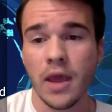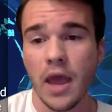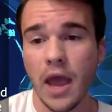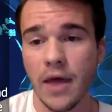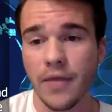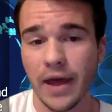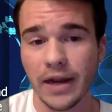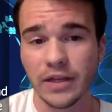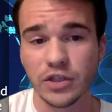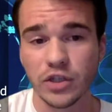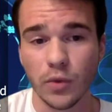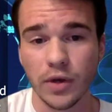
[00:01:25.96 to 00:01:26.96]
and that
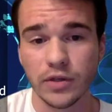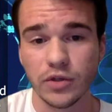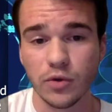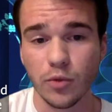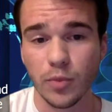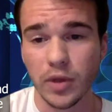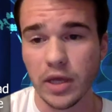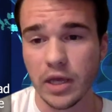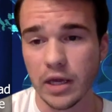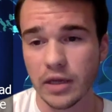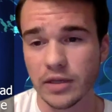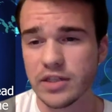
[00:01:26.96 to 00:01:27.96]
is going to
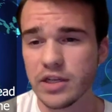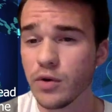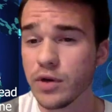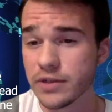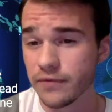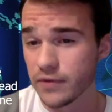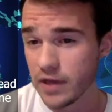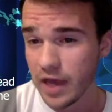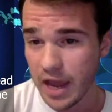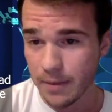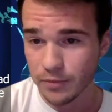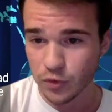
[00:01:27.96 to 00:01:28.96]
be a series of
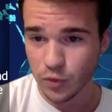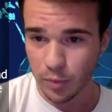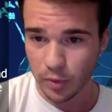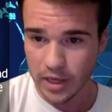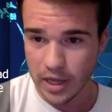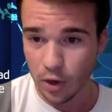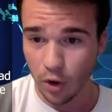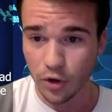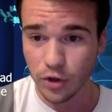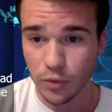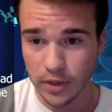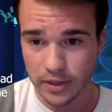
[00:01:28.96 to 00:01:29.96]
games we play in our
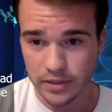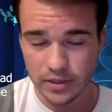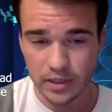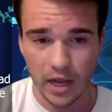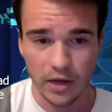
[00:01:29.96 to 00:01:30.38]
units.